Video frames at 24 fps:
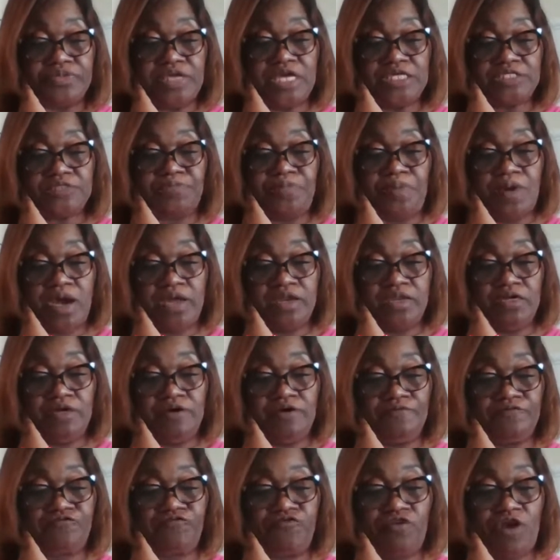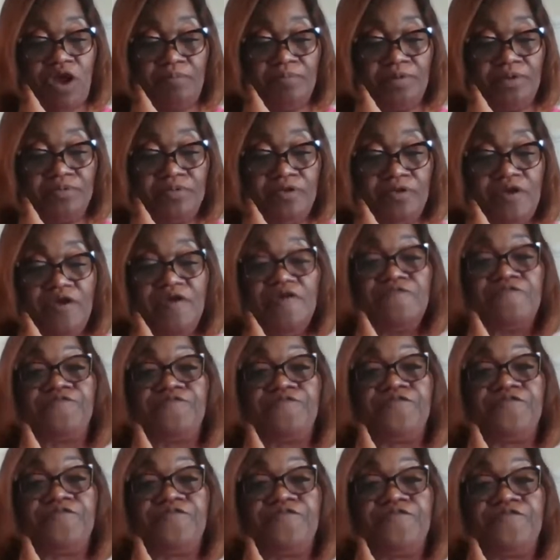That's part of trauma.
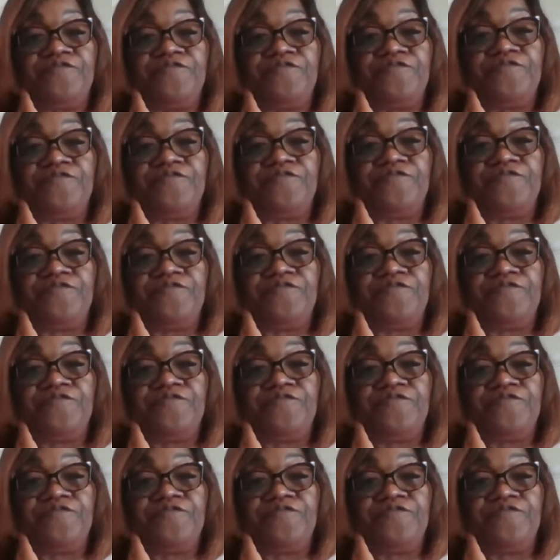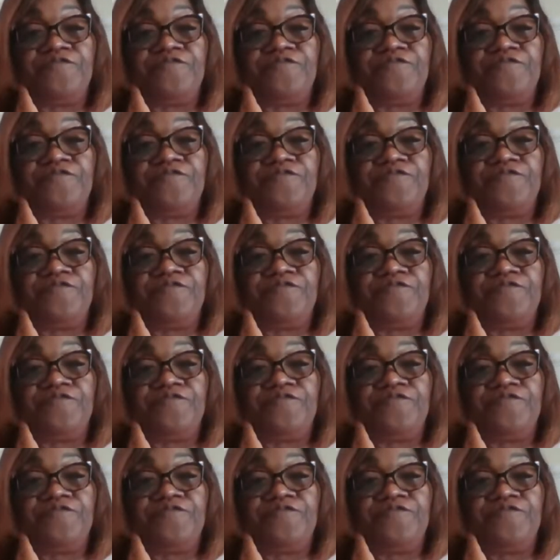Physical, sexual,